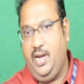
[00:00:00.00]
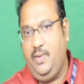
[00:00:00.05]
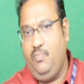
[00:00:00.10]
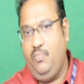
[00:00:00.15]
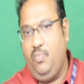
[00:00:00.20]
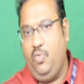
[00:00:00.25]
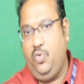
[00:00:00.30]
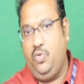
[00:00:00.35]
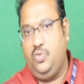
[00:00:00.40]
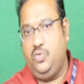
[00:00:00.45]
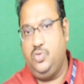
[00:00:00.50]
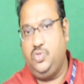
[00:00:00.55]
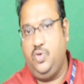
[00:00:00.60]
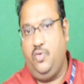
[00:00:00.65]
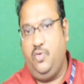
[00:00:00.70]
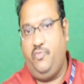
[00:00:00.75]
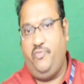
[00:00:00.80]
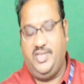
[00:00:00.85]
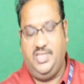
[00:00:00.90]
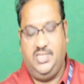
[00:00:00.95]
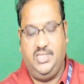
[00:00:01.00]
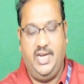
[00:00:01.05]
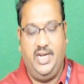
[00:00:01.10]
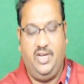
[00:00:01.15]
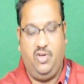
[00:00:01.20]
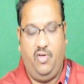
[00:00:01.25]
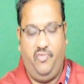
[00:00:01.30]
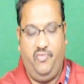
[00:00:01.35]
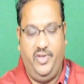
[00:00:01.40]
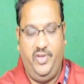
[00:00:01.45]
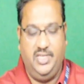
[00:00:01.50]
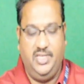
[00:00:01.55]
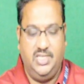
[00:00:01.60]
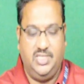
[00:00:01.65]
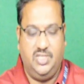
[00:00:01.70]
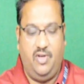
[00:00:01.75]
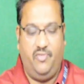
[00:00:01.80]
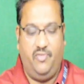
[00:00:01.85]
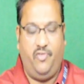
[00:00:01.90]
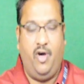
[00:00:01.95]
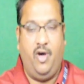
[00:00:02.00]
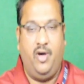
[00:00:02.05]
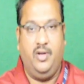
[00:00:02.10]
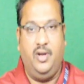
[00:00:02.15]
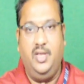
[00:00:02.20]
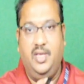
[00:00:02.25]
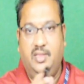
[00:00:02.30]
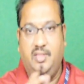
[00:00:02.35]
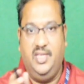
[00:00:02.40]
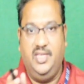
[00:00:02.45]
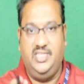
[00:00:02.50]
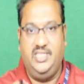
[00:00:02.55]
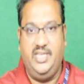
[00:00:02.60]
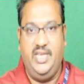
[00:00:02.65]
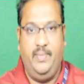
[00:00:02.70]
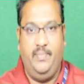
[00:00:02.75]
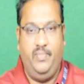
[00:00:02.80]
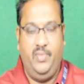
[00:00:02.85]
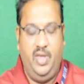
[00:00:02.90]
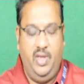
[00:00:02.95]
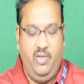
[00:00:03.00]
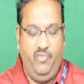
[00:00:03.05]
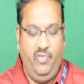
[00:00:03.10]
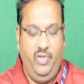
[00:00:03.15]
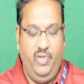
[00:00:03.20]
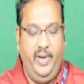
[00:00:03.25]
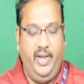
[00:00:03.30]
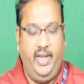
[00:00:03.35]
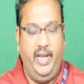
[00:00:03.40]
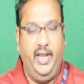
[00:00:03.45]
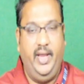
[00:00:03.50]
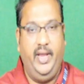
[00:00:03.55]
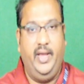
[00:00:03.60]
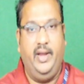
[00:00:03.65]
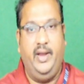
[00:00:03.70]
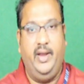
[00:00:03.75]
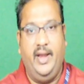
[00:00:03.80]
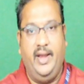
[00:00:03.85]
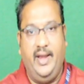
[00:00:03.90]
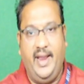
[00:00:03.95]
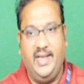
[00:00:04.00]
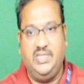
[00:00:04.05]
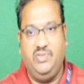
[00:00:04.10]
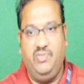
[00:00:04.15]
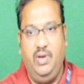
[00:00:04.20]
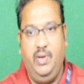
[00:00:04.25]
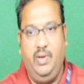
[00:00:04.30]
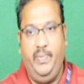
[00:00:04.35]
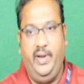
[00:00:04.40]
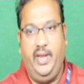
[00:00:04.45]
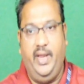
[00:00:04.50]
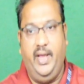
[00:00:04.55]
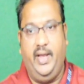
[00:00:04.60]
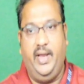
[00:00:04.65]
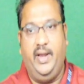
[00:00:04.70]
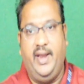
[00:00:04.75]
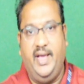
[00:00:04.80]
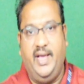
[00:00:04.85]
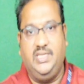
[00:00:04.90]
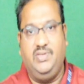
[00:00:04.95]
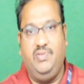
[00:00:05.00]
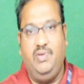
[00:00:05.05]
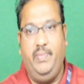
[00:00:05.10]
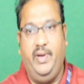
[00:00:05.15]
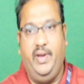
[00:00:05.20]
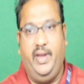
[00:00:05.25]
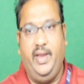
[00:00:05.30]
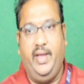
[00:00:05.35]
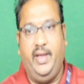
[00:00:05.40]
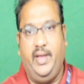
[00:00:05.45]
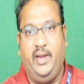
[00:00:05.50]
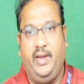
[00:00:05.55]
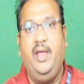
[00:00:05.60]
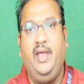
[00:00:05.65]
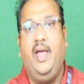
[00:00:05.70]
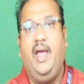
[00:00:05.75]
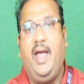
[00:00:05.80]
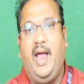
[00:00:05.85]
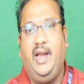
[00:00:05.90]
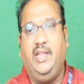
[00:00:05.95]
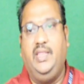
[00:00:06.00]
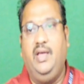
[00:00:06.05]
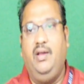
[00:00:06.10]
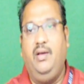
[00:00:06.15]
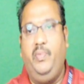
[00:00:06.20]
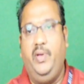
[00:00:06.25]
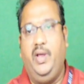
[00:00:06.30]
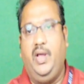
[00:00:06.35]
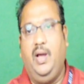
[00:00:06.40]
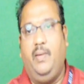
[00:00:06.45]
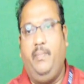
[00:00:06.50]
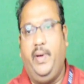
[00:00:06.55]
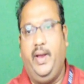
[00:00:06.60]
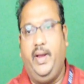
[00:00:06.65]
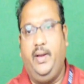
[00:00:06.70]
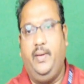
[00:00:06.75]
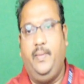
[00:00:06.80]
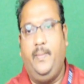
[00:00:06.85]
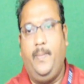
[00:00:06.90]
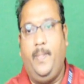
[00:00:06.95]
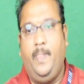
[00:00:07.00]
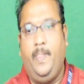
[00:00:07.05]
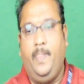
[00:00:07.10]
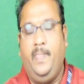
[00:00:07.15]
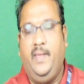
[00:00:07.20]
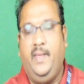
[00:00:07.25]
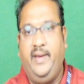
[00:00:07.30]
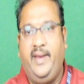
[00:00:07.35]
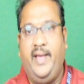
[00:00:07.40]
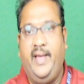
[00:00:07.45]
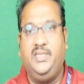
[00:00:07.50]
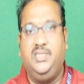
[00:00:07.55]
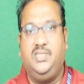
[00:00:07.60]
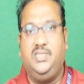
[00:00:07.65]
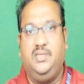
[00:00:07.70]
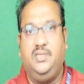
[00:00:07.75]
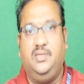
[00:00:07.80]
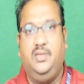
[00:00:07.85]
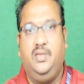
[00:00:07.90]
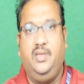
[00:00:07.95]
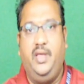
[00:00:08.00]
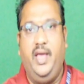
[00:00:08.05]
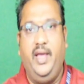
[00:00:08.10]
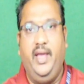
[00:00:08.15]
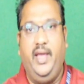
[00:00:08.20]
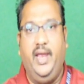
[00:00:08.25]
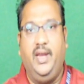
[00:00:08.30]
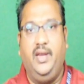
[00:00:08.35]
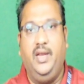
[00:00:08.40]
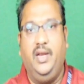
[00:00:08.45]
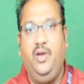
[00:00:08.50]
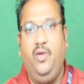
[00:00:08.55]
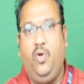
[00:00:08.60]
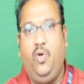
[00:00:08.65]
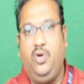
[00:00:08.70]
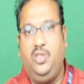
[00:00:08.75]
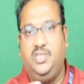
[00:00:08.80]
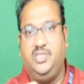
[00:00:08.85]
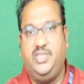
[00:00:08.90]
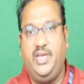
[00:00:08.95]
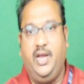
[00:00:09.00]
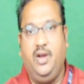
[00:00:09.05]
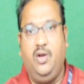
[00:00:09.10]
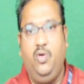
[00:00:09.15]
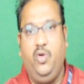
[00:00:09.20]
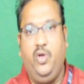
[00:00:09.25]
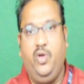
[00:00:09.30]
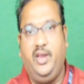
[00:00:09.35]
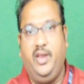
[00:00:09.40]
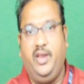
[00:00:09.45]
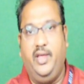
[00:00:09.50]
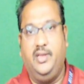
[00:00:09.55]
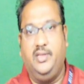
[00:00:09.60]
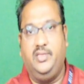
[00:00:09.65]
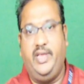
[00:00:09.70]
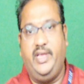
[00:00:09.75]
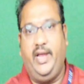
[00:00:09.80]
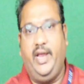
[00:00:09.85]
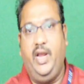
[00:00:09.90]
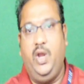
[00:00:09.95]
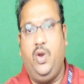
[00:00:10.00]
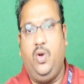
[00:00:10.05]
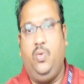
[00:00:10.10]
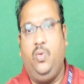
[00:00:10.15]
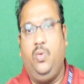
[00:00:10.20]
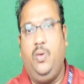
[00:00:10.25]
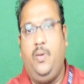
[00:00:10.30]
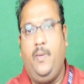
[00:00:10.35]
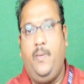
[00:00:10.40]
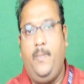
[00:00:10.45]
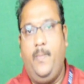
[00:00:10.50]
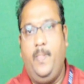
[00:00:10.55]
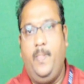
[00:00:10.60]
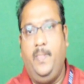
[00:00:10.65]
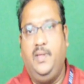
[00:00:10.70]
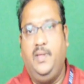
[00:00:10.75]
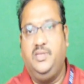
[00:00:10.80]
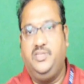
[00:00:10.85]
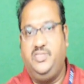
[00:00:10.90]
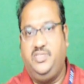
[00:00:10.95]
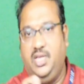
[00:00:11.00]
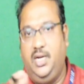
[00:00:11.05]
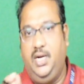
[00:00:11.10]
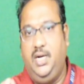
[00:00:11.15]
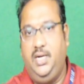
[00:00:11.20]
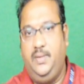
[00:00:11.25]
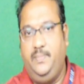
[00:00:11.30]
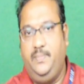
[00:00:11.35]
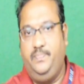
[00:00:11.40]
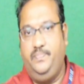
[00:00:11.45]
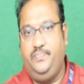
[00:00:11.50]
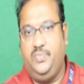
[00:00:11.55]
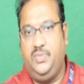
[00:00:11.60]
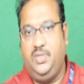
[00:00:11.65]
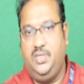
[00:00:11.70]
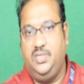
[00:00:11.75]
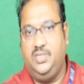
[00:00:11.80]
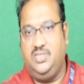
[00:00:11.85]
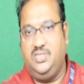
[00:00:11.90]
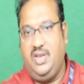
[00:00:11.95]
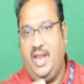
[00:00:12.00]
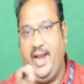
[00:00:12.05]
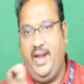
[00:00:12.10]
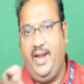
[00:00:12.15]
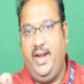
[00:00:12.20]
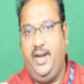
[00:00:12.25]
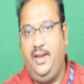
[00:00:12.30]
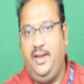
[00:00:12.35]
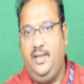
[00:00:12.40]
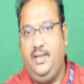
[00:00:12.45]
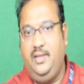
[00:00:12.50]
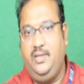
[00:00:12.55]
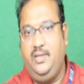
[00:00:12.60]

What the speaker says: and moved. So, first set of features of R, the same will be taken, and next will be taken, next will be taken, and they will be combined. Next, again it will go to the second row, look at here, second row, third, slided,